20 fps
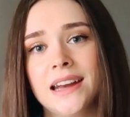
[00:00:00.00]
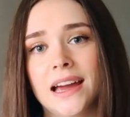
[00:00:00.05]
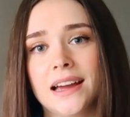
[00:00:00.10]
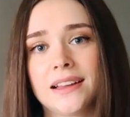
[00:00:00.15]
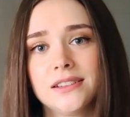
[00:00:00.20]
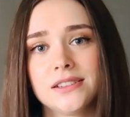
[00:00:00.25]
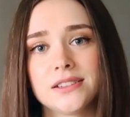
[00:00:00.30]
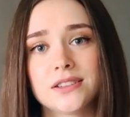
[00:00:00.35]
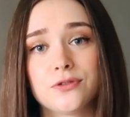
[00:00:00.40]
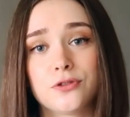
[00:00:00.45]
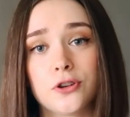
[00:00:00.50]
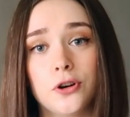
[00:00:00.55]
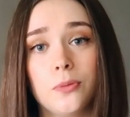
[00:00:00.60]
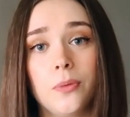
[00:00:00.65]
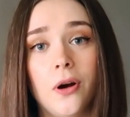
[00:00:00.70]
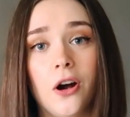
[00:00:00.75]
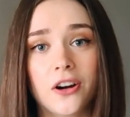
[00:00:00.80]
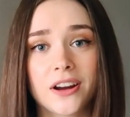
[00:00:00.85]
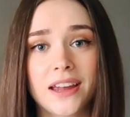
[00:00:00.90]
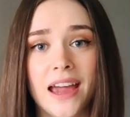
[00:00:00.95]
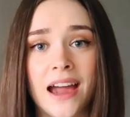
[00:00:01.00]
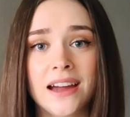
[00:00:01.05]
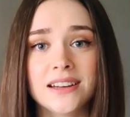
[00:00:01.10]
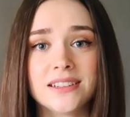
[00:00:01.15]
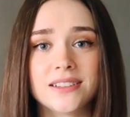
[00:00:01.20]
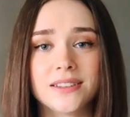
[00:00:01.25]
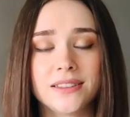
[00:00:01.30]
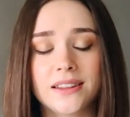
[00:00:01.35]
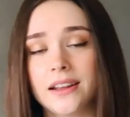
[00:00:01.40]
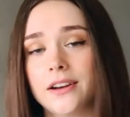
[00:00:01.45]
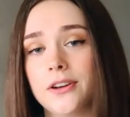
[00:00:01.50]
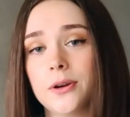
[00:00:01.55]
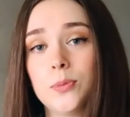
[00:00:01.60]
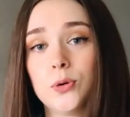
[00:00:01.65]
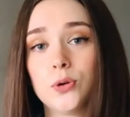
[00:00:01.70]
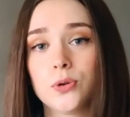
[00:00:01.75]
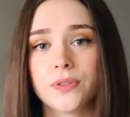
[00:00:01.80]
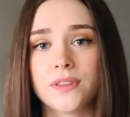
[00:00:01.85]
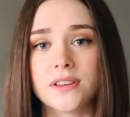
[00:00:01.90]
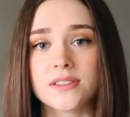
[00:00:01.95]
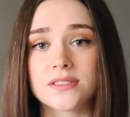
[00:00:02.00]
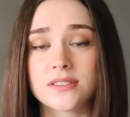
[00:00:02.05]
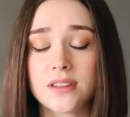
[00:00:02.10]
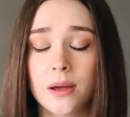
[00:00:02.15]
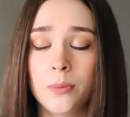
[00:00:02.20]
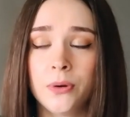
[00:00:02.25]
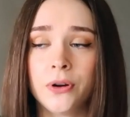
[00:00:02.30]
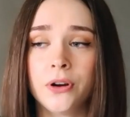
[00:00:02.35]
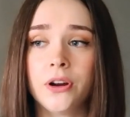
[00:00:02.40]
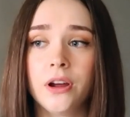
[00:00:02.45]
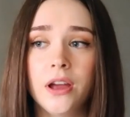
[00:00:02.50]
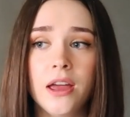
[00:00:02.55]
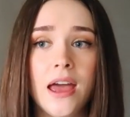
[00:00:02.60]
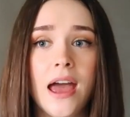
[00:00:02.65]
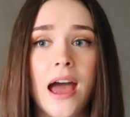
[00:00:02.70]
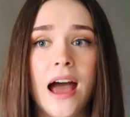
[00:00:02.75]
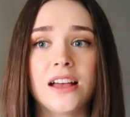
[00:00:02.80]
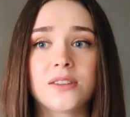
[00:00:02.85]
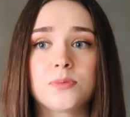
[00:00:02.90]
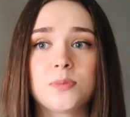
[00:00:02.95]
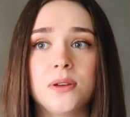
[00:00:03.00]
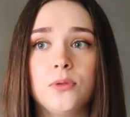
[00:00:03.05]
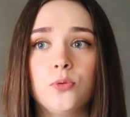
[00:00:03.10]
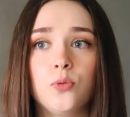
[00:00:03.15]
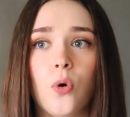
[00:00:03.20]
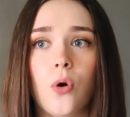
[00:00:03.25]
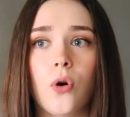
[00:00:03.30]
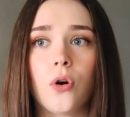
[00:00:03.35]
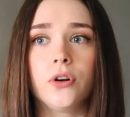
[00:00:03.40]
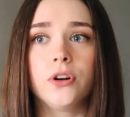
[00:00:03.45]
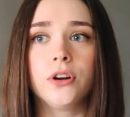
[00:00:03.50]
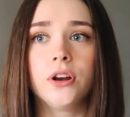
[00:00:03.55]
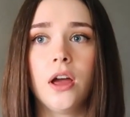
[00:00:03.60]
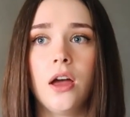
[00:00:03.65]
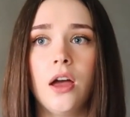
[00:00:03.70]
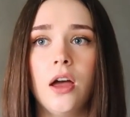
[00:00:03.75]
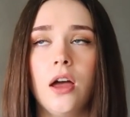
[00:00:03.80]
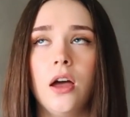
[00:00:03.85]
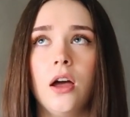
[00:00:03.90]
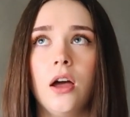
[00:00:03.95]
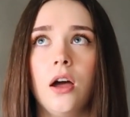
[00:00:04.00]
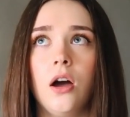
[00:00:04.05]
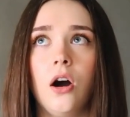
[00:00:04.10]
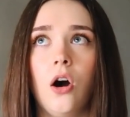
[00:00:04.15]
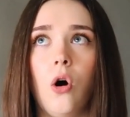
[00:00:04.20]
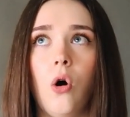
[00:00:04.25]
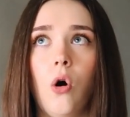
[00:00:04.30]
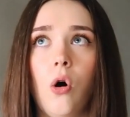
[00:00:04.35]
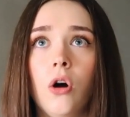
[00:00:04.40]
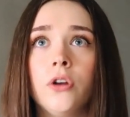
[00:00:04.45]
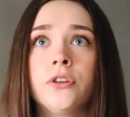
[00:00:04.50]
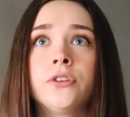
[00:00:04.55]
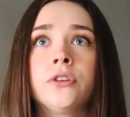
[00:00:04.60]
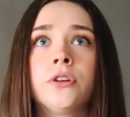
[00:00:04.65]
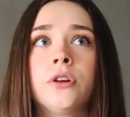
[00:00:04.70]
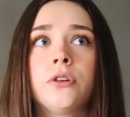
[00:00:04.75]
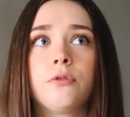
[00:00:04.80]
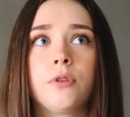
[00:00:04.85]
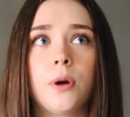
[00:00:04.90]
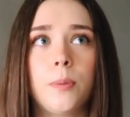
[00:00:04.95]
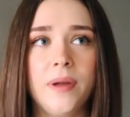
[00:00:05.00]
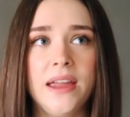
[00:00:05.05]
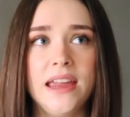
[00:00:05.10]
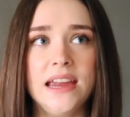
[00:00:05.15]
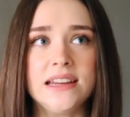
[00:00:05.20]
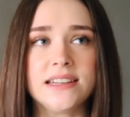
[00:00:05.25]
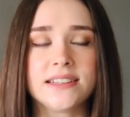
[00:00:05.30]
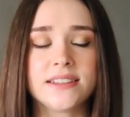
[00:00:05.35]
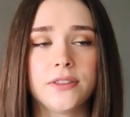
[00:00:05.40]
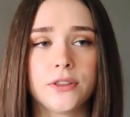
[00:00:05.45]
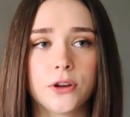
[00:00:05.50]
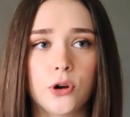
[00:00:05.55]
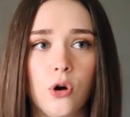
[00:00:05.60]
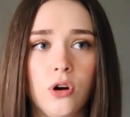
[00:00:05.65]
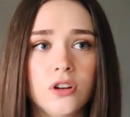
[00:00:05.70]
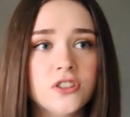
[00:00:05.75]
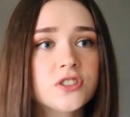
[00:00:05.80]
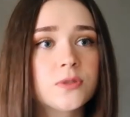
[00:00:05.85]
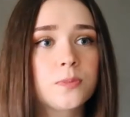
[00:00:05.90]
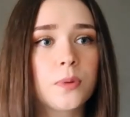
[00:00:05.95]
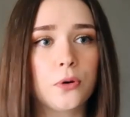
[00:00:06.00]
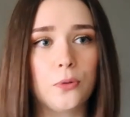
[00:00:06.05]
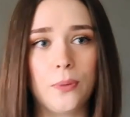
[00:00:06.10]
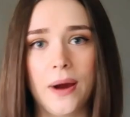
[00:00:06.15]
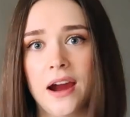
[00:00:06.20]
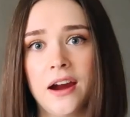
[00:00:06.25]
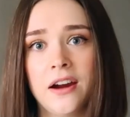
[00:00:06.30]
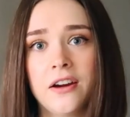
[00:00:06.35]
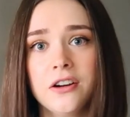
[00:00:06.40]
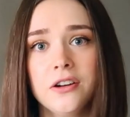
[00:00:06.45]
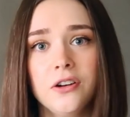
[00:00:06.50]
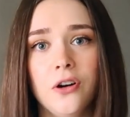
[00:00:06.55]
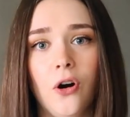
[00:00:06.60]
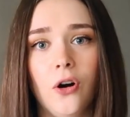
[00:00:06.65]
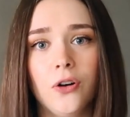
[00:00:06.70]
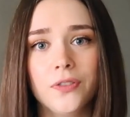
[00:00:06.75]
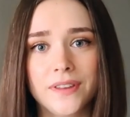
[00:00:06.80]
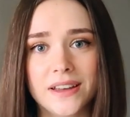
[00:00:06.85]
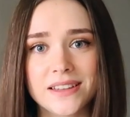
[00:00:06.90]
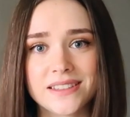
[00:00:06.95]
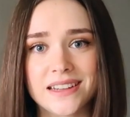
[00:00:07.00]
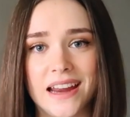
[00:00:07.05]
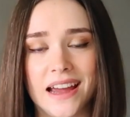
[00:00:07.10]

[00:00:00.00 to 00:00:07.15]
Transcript: necklace from Arket that I bought this summer has been worn on repeat. The cost per wear on this